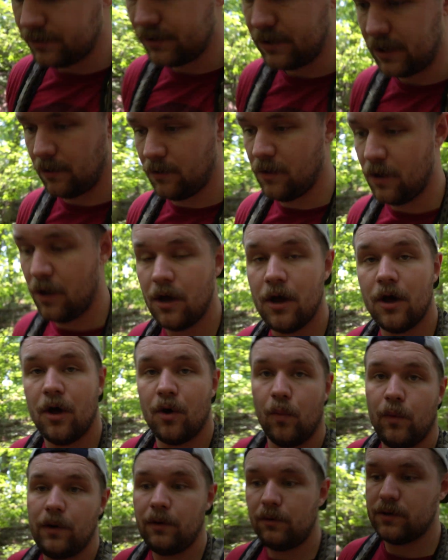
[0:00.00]
So
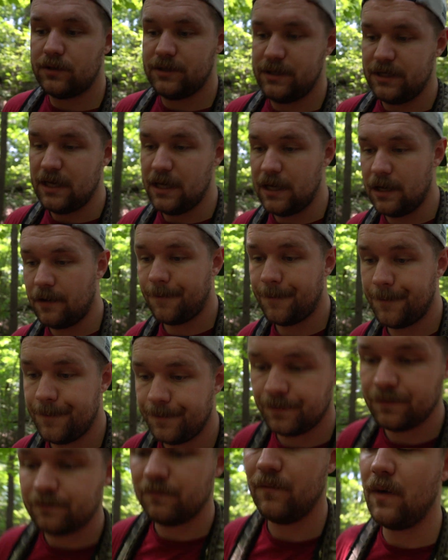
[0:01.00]
we will see,
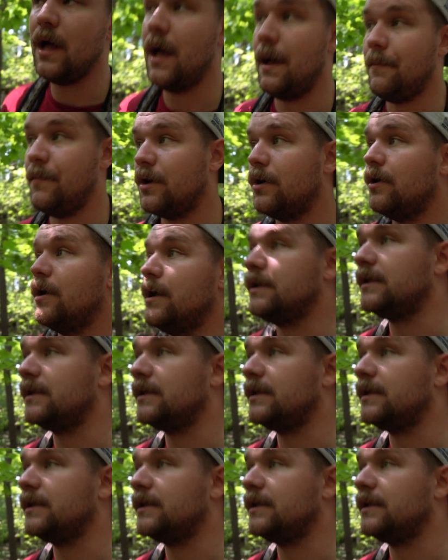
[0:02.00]
but I'm gonna go ahead